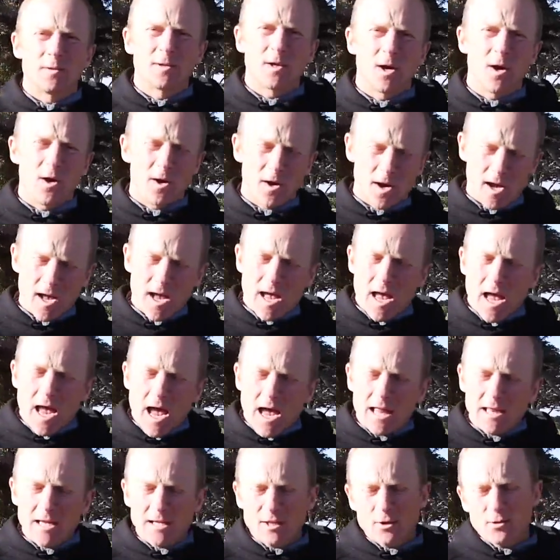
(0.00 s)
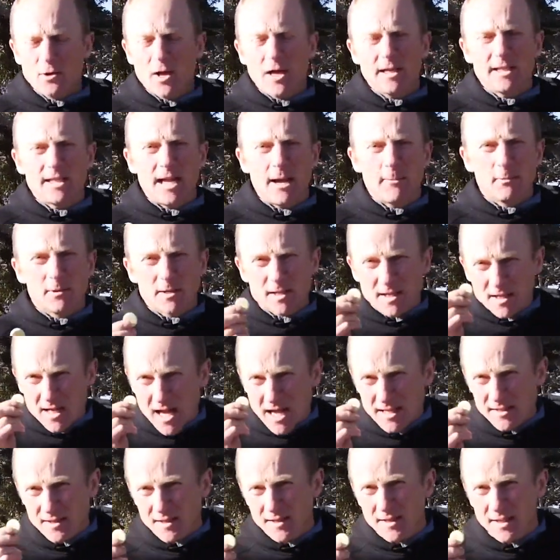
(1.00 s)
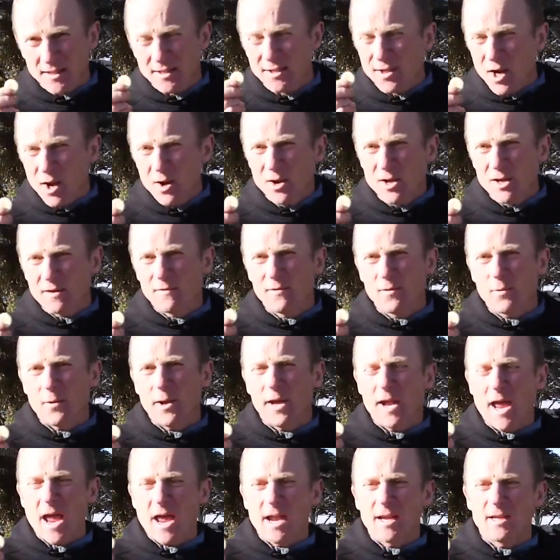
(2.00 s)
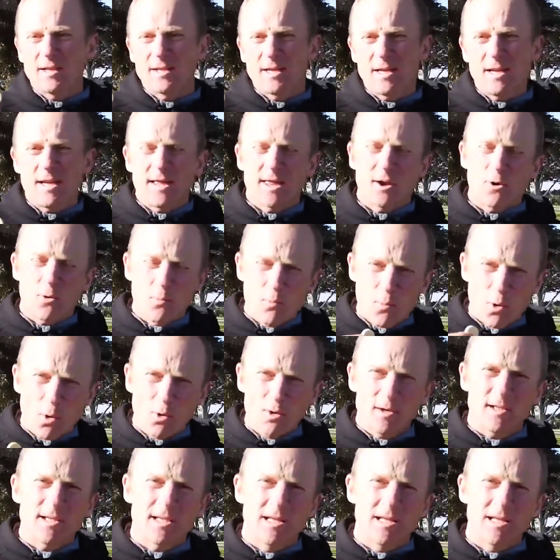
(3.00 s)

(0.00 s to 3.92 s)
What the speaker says: So electrolyte tablets, as I said, don't give you any energy. They're important